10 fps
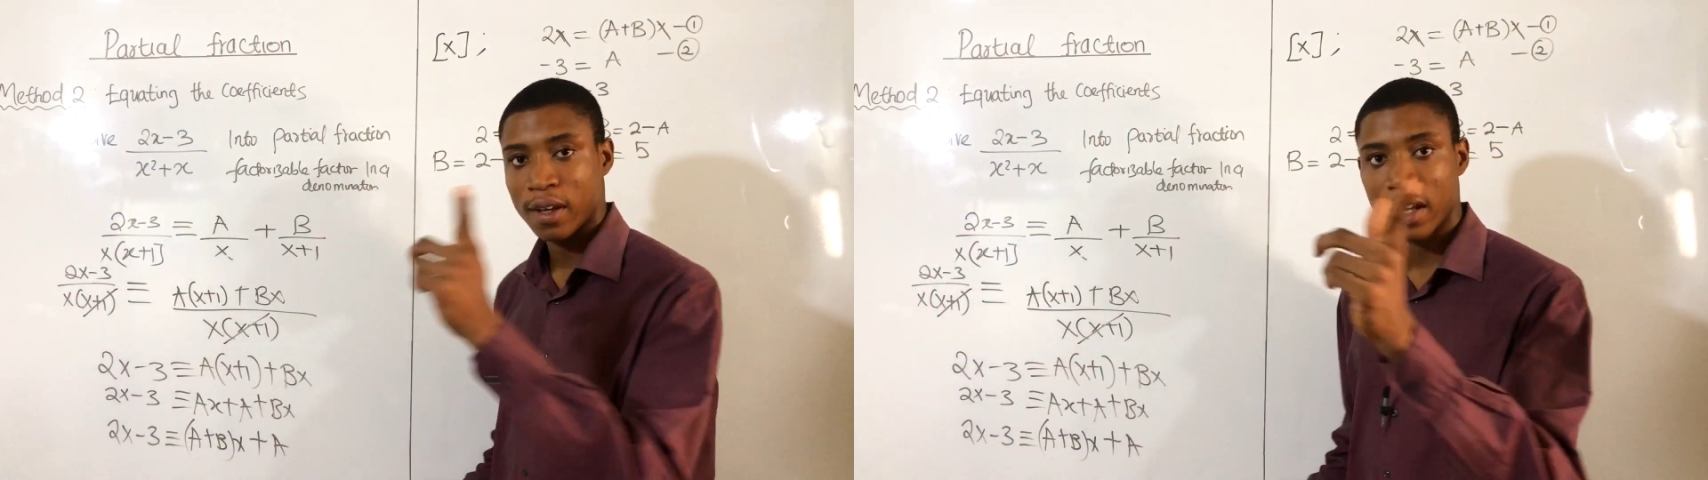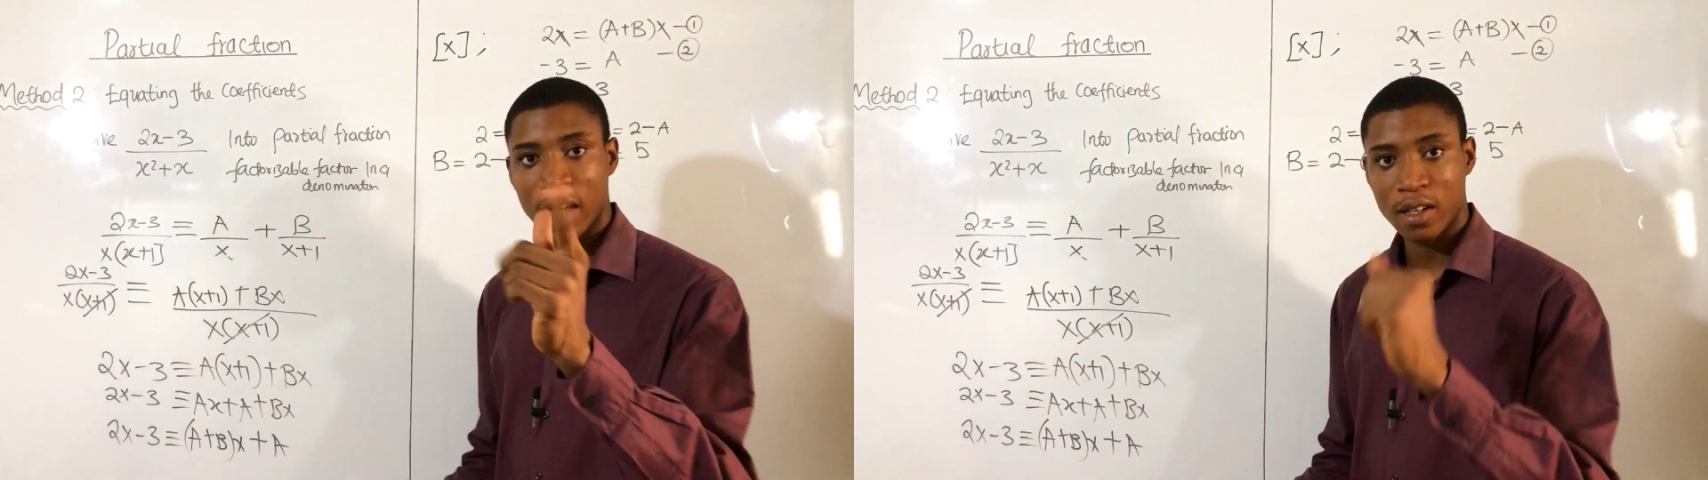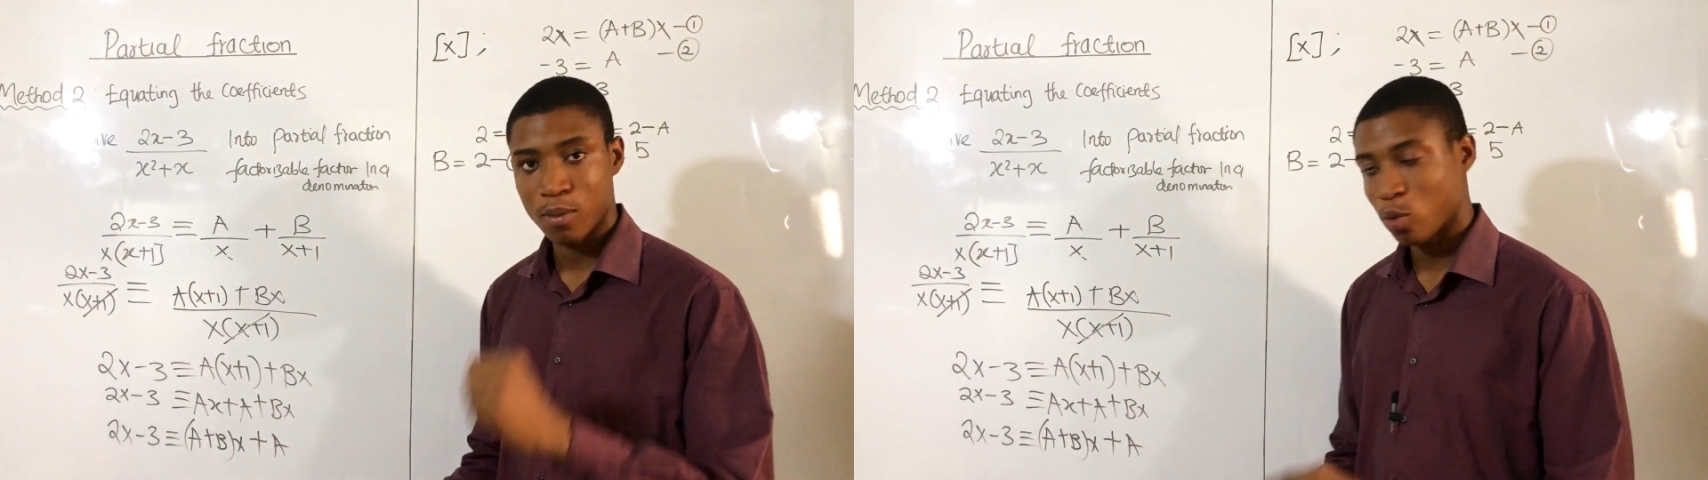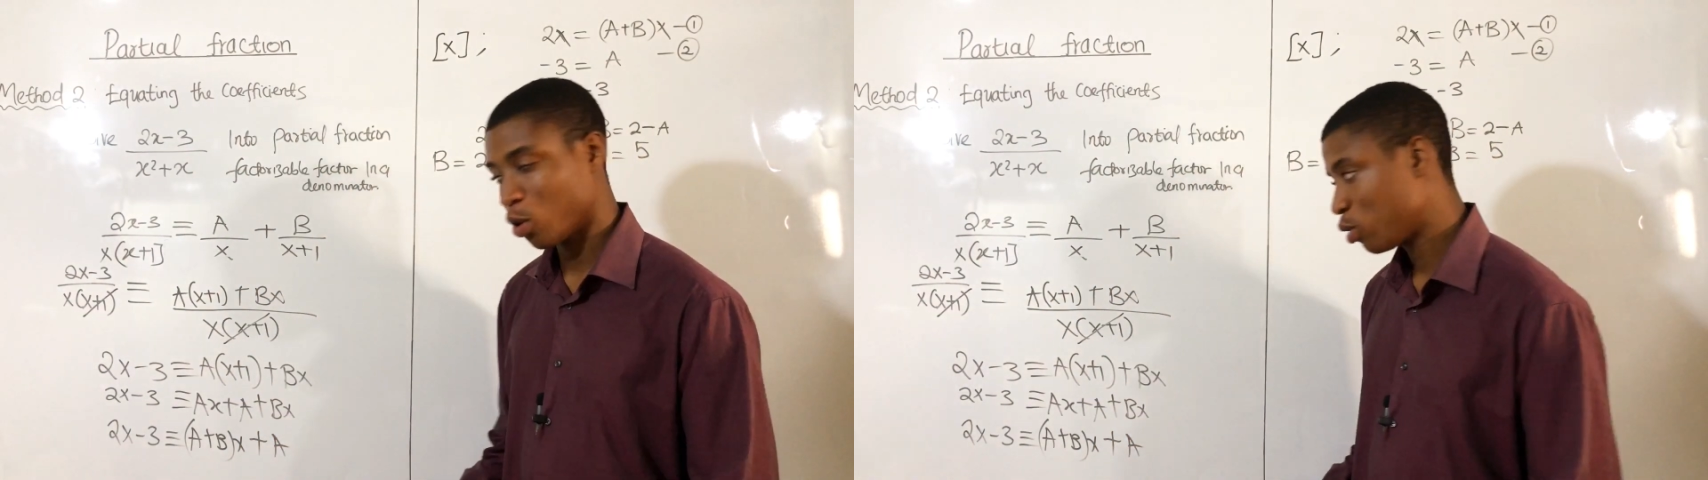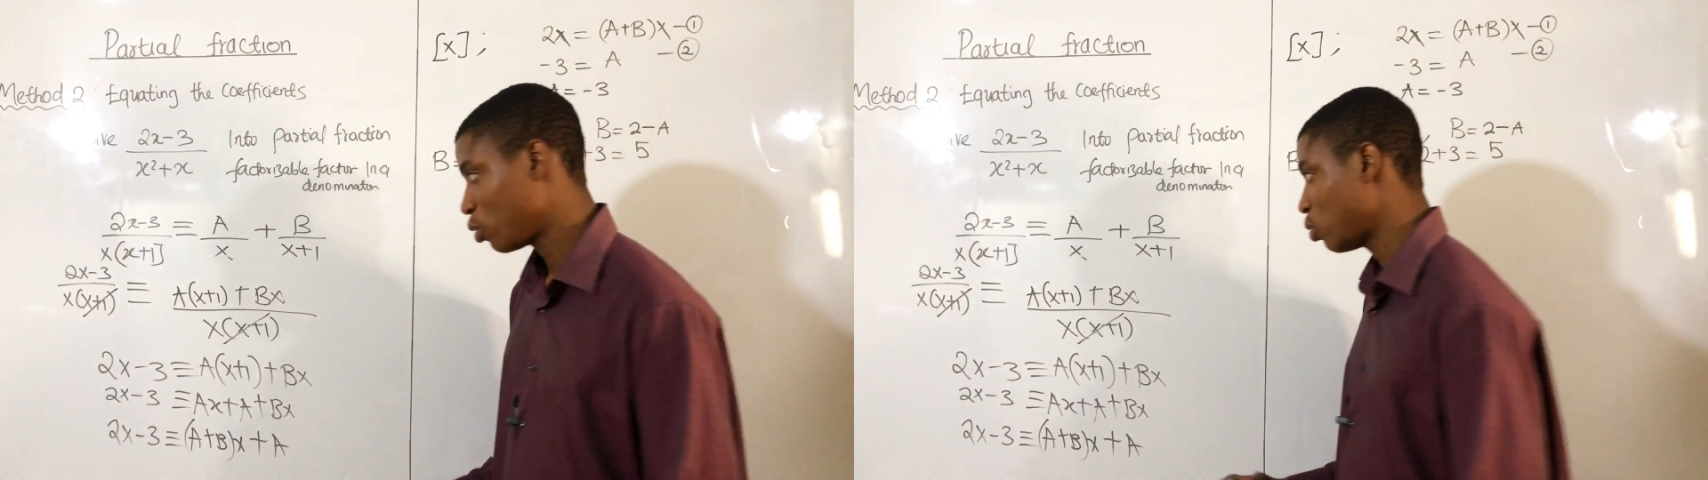here in the
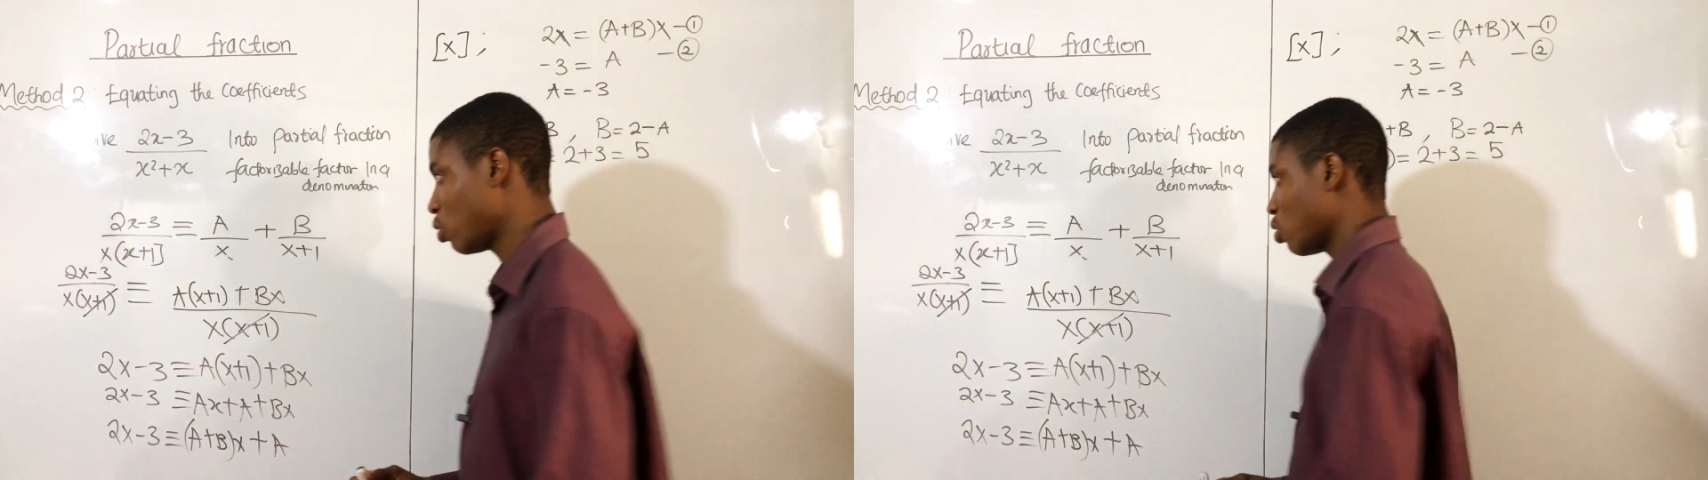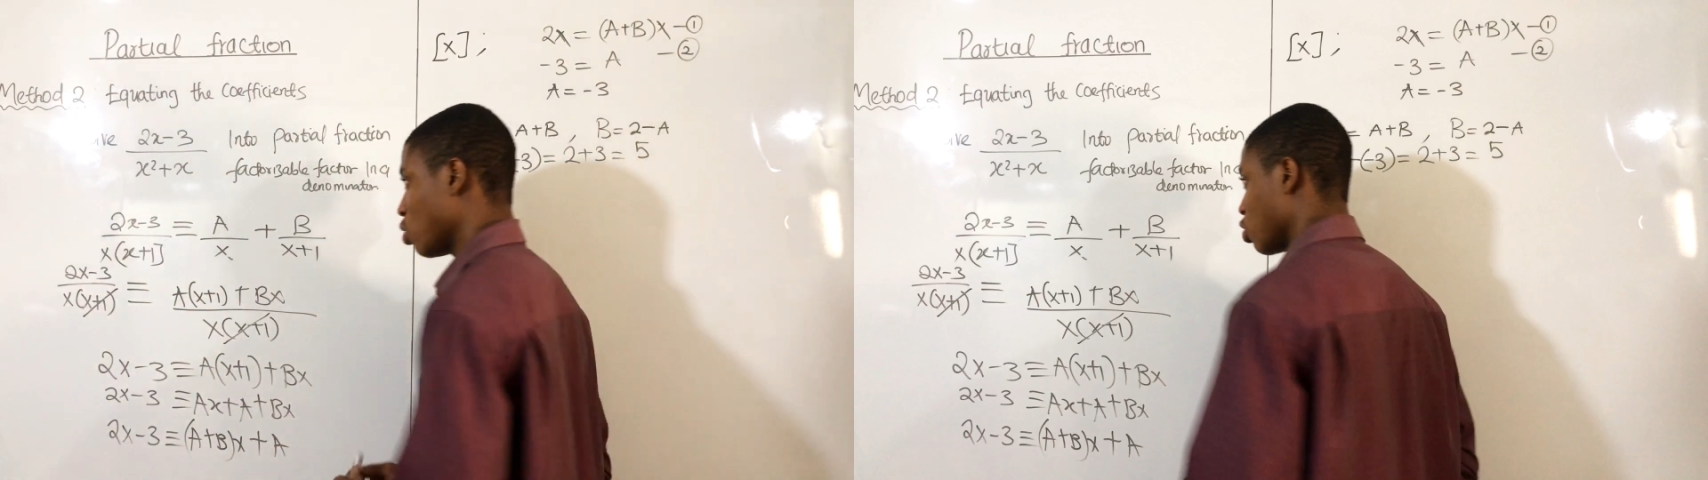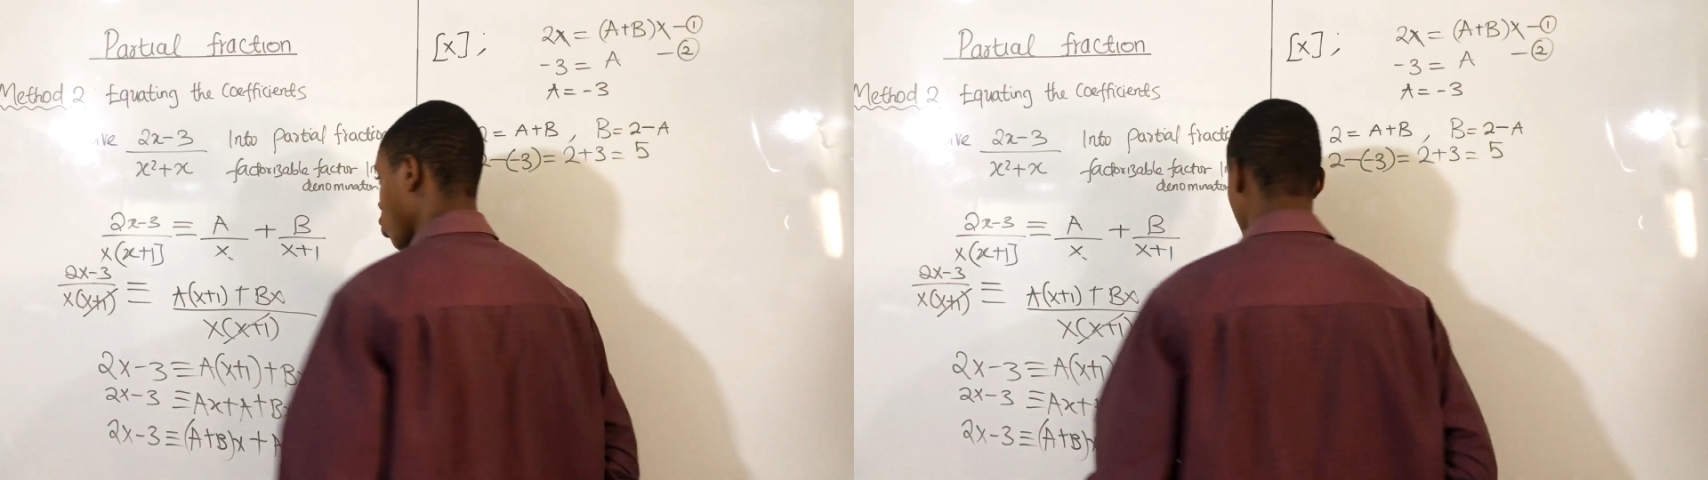board. So